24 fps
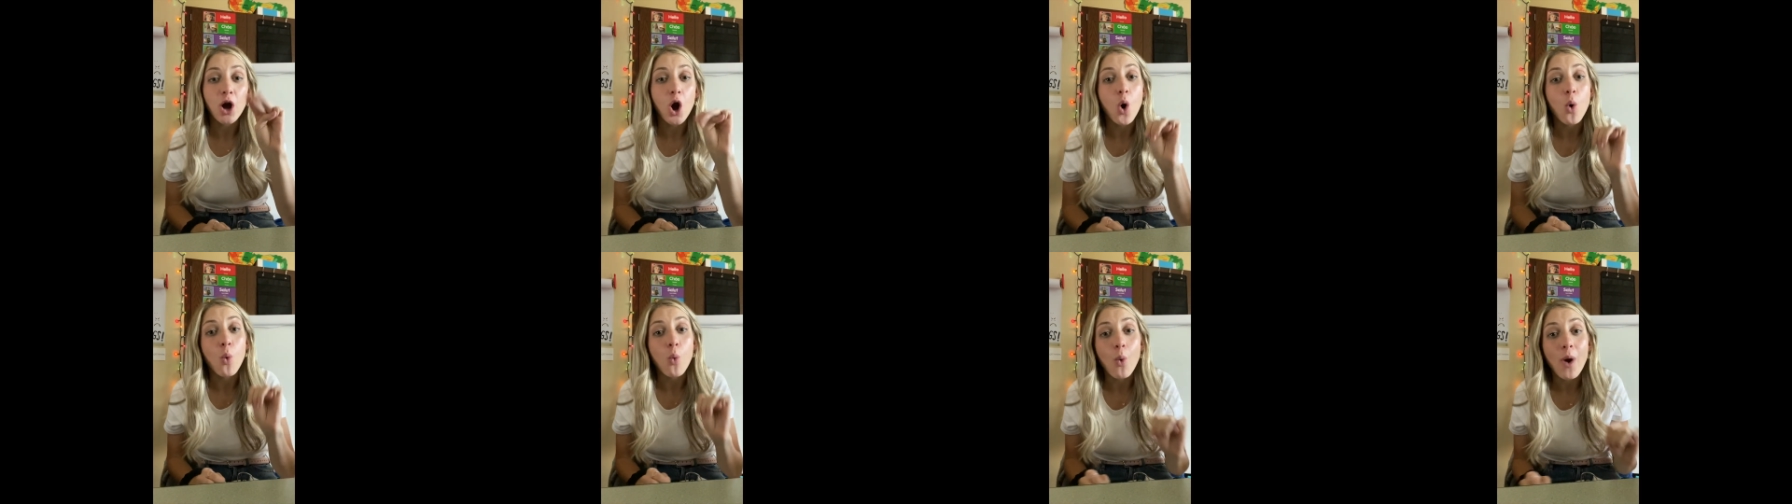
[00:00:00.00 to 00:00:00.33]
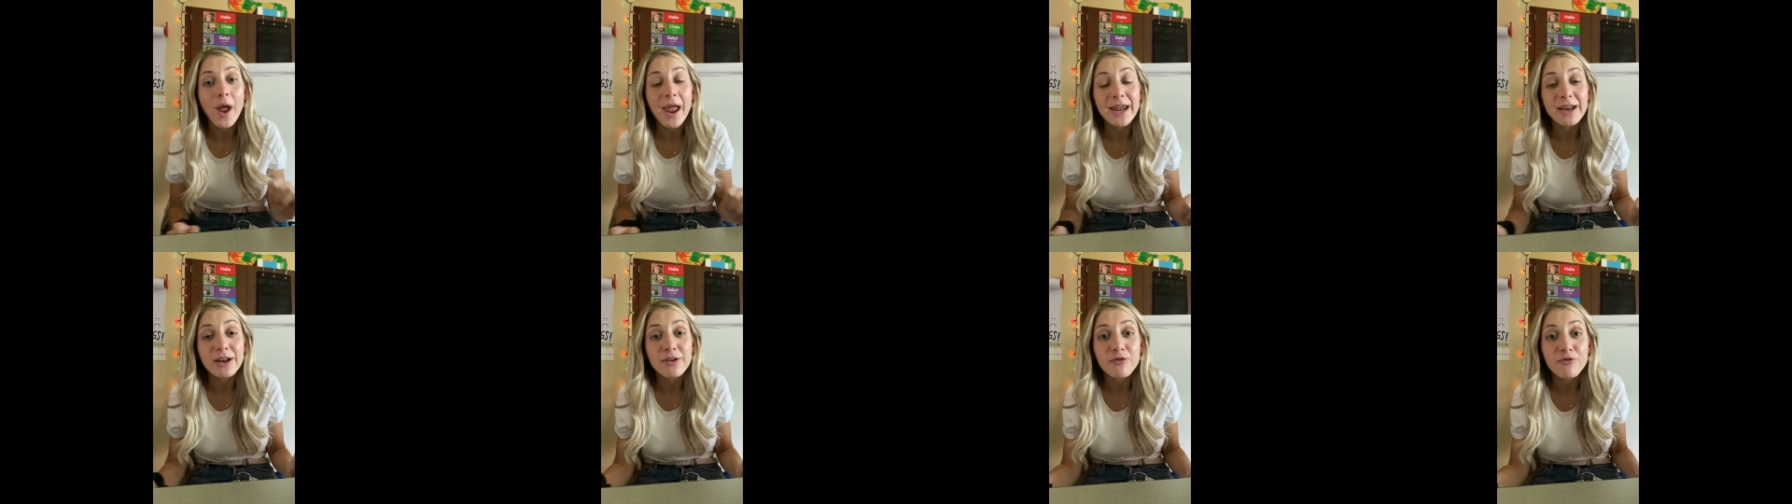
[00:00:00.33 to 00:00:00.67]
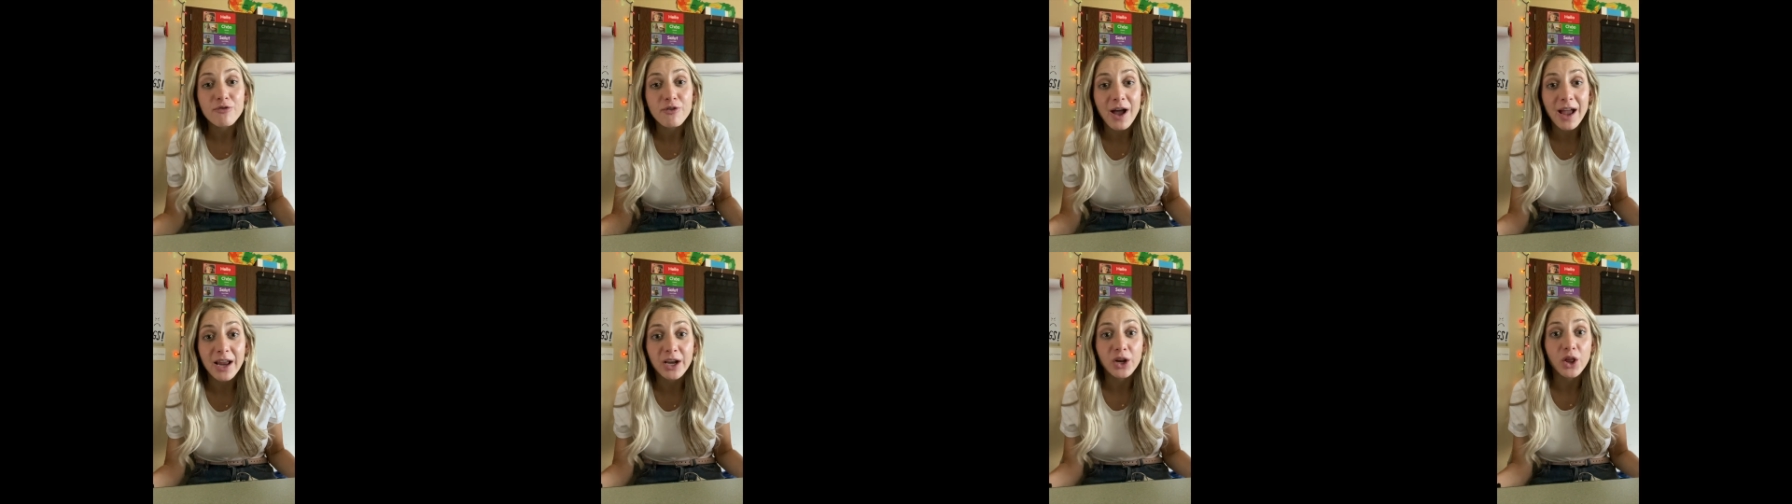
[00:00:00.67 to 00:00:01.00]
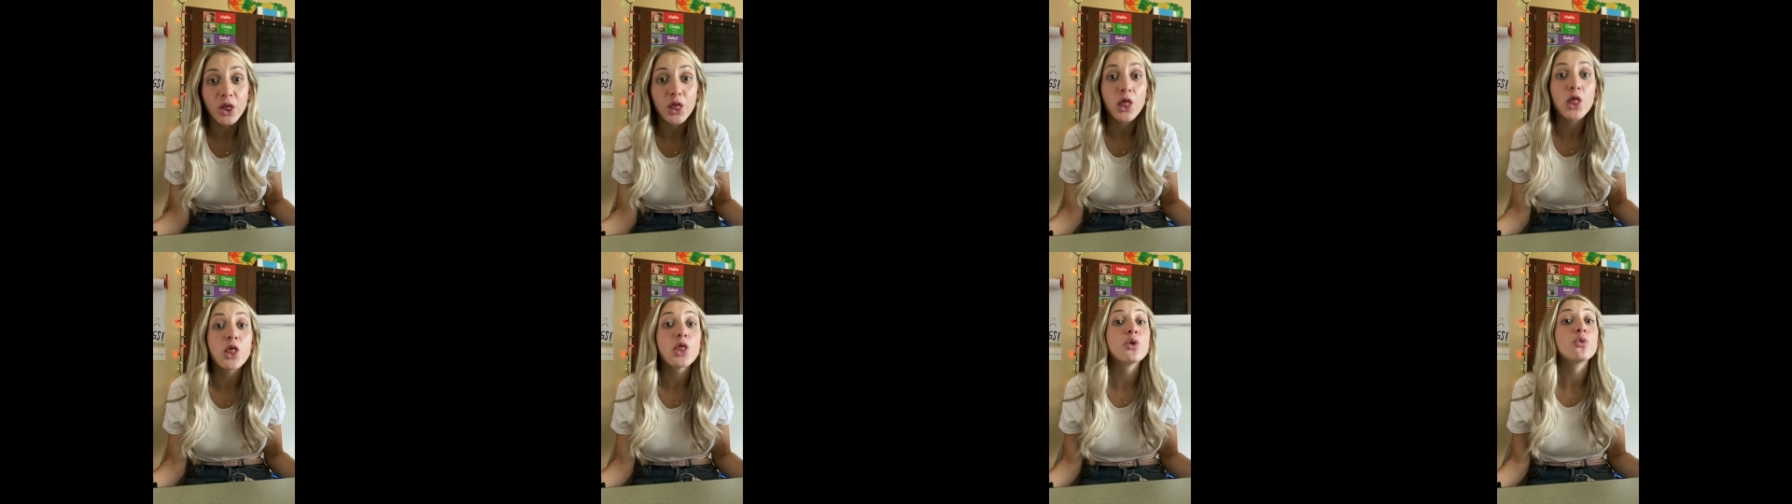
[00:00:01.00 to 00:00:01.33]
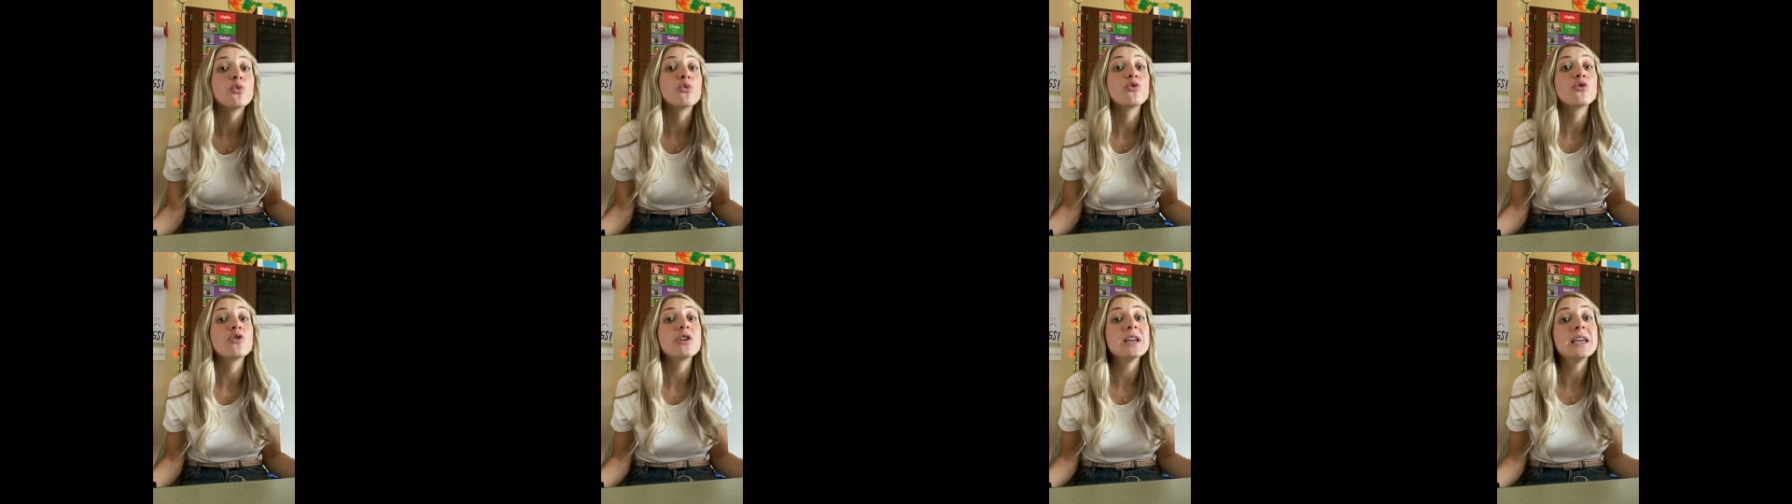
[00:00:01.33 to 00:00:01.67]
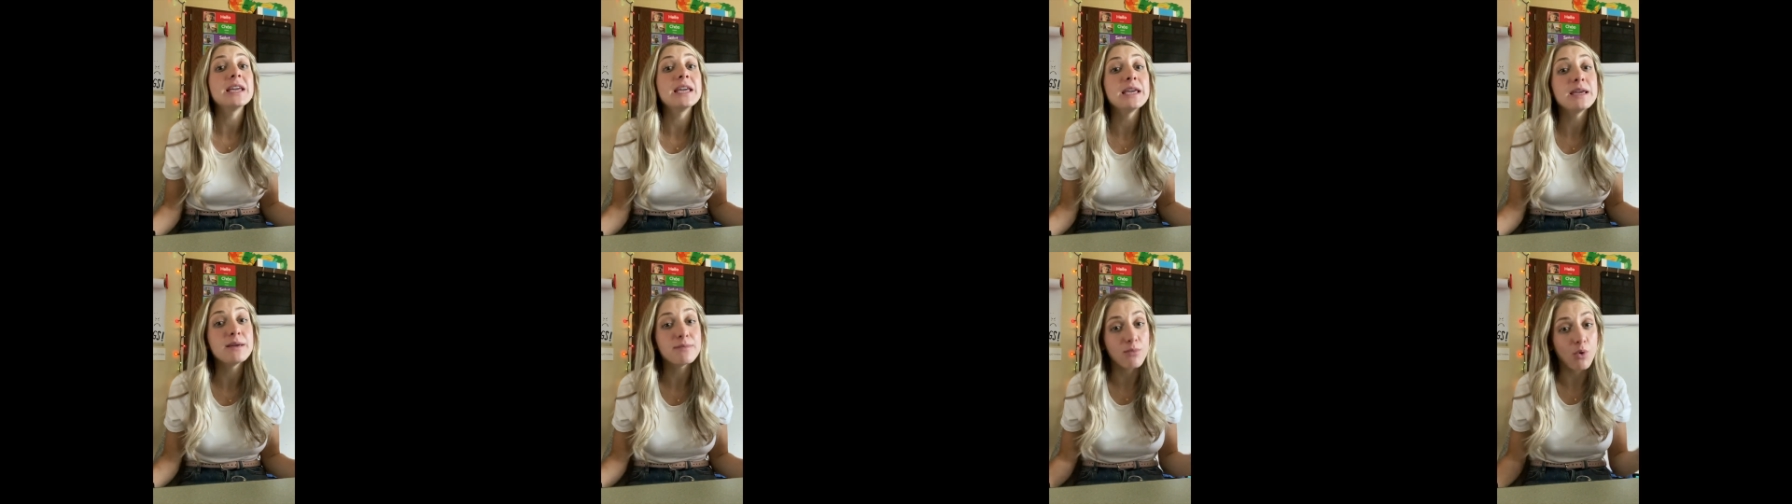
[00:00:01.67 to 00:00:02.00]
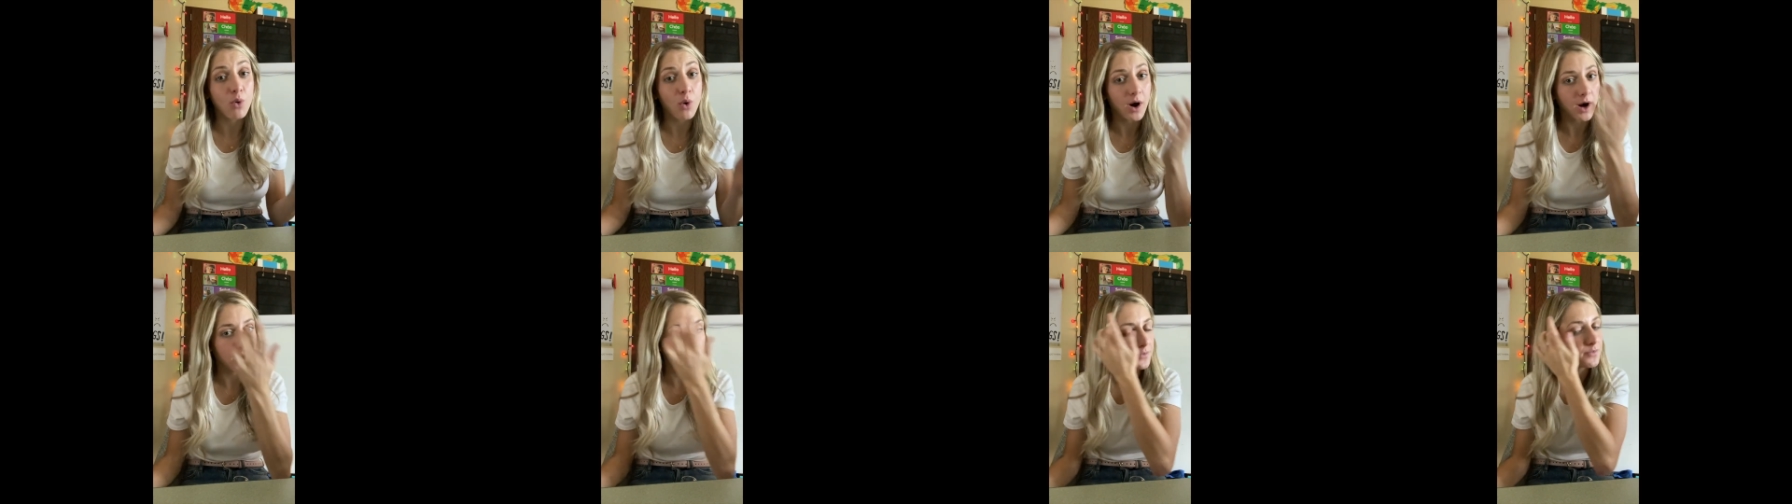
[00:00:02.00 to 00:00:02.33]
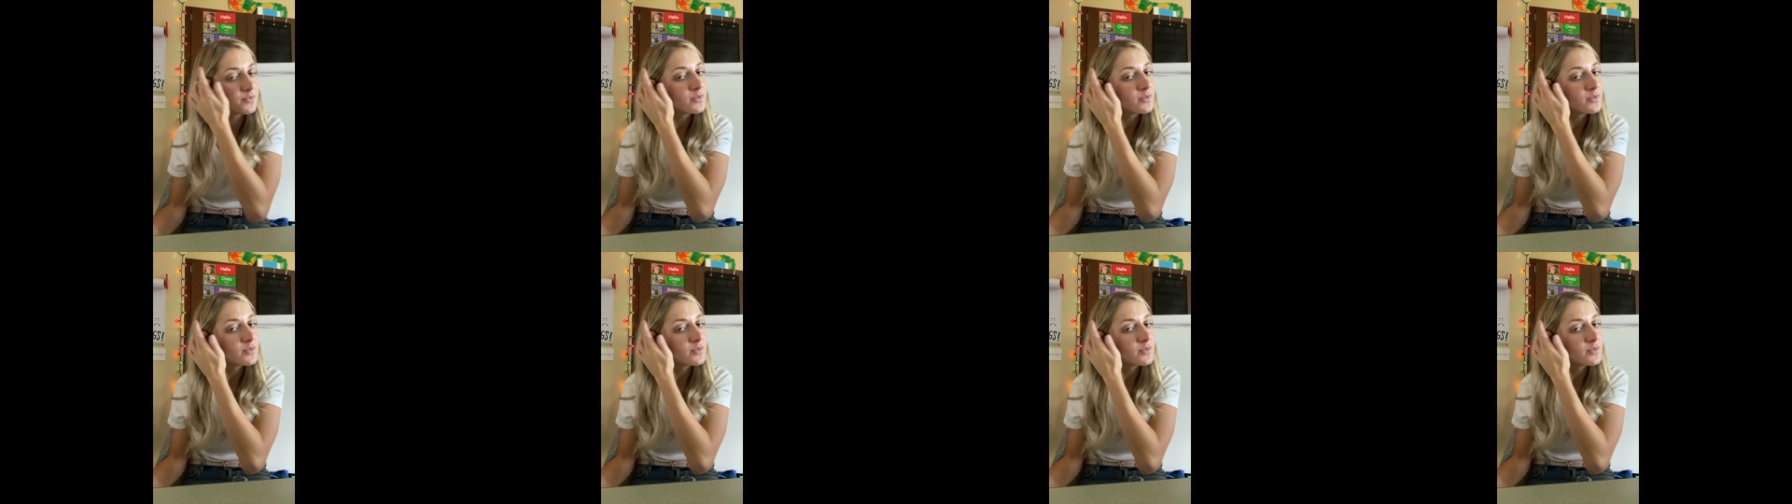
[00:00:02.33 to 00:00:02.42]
a way to find 3 more.